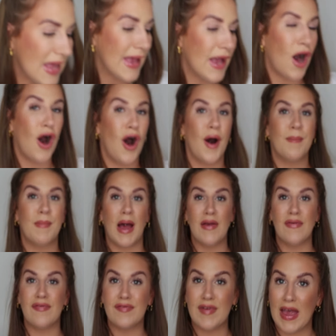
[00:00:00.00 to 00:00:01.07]
they are my
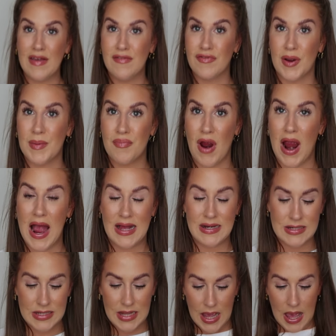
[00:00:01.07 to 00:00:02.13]
favourite
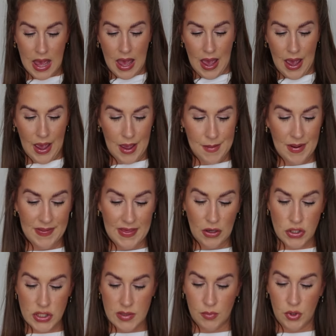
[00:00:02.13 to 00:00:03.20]
brand. And they
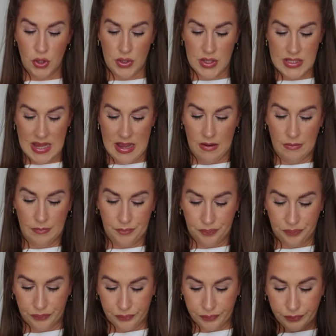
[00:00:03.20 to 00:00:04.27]
got some newness out.
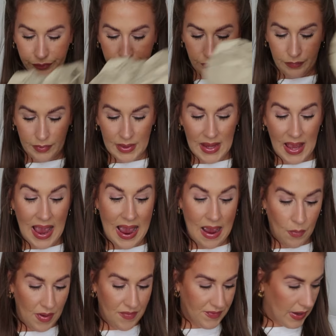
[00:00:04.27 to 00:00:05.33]

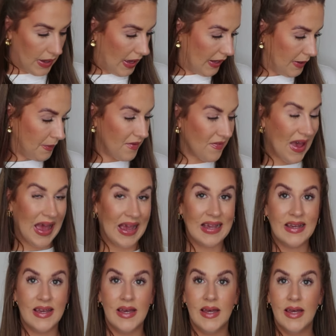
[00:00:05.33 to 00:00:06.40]
However, I had a bit of
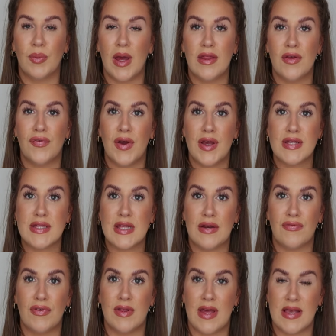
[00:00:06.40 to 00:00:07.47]
ag where the first
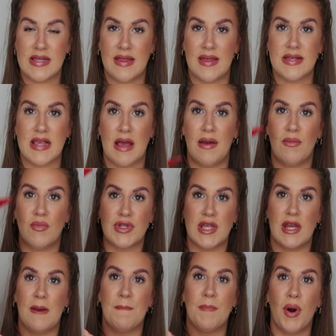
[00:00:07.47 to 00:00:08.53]
delivery they sent this out in
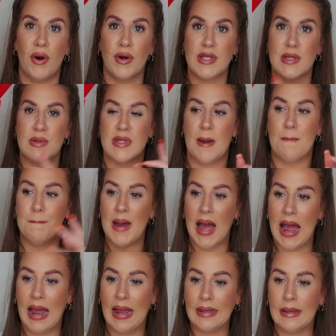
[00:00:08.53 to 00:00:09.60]
wasn't in a box, it was in a
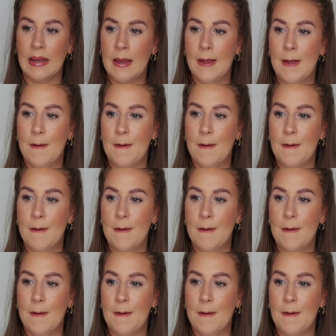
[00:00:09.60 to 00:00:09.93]
bag.